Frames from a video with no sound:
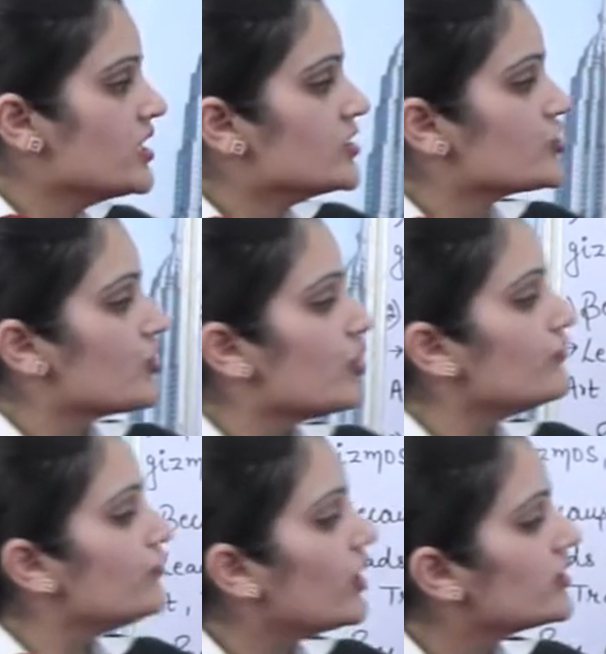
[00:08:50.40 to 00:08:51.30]

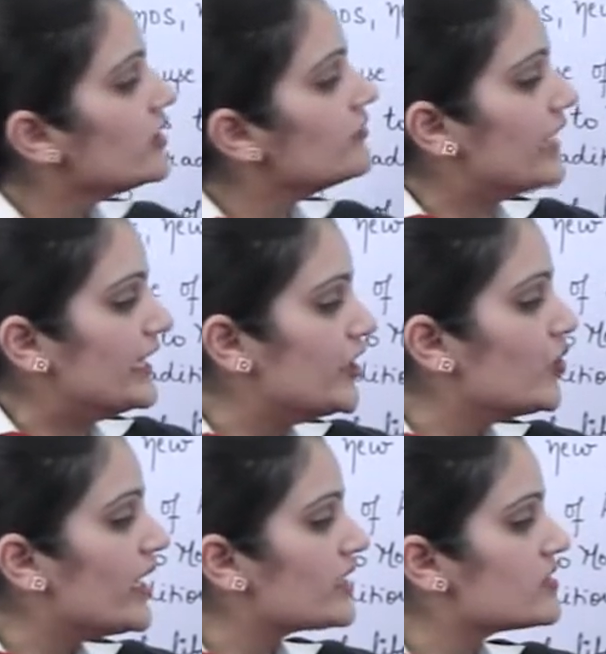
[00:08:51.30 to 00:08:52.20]
So for the
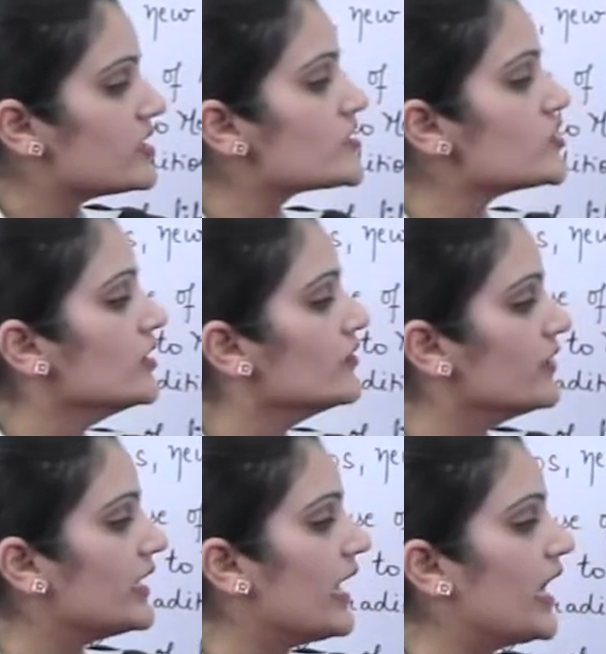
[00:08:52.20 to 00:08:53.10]
value exists,
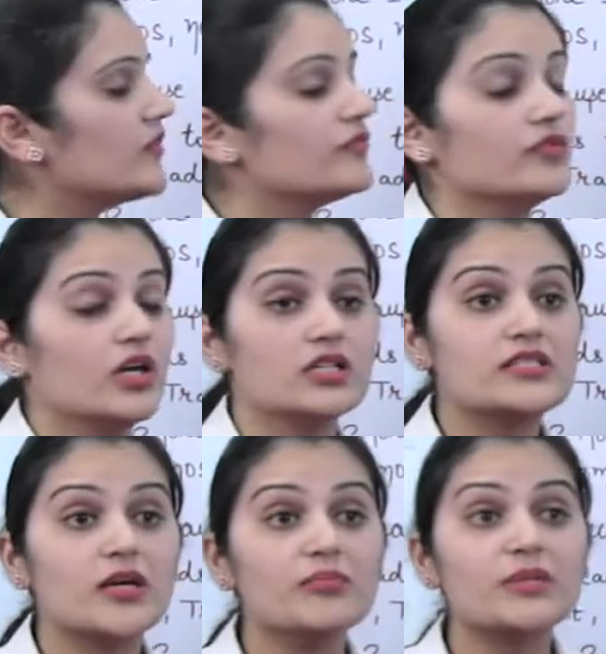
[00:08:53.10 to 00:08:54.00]
we have
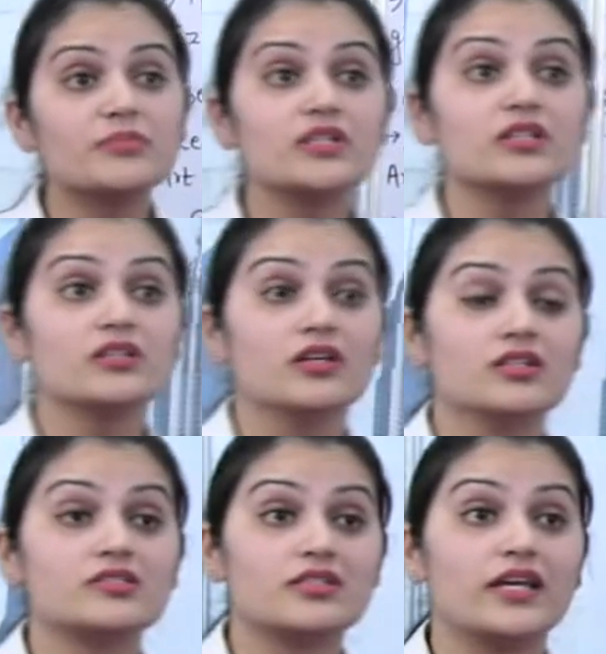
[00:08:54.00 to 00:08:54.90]
some people
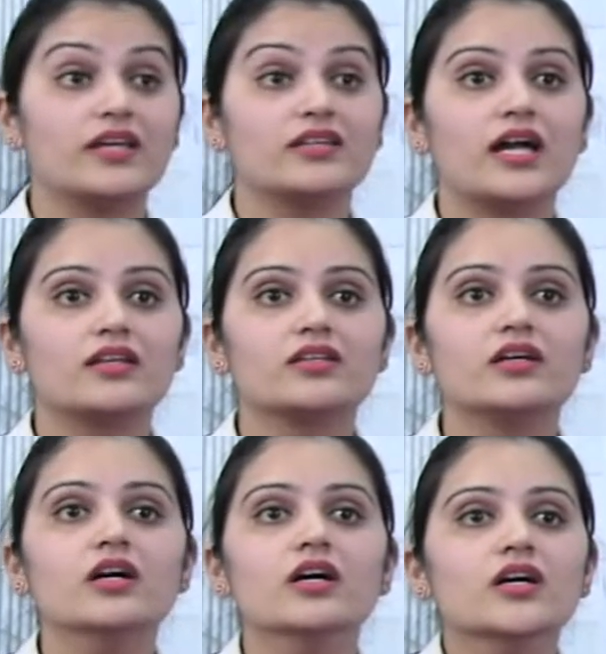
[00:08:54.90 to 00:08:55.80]
say that
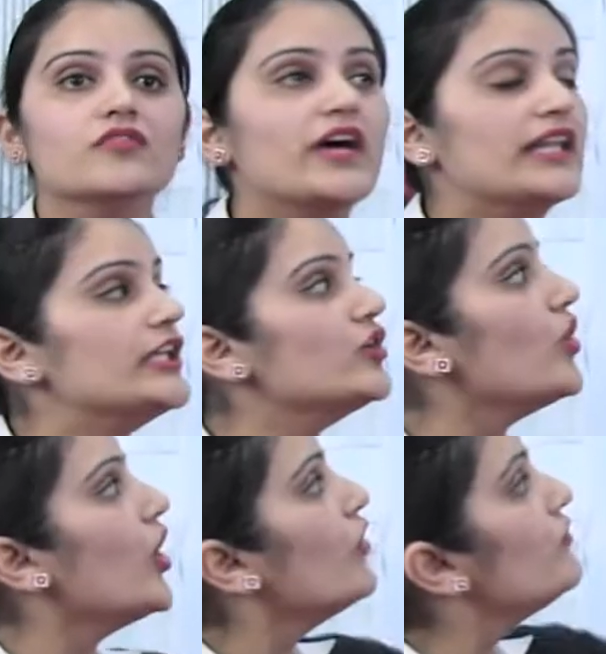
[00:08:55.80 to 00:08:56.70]
the
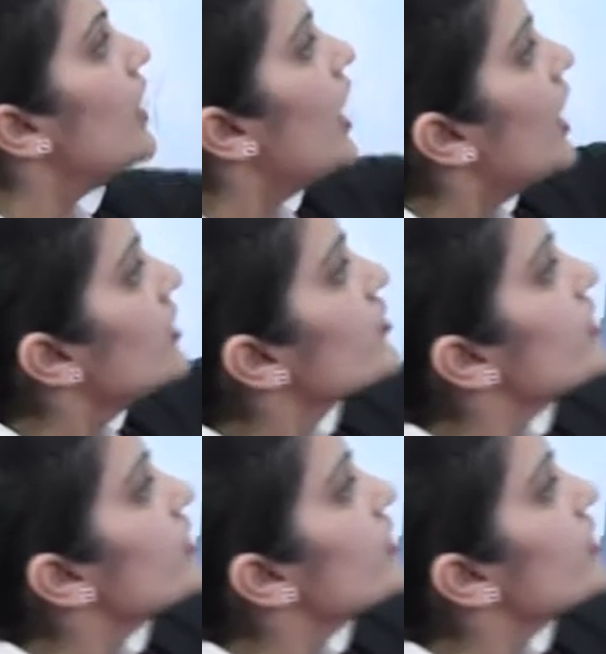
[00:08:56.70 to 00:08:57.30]
value of art,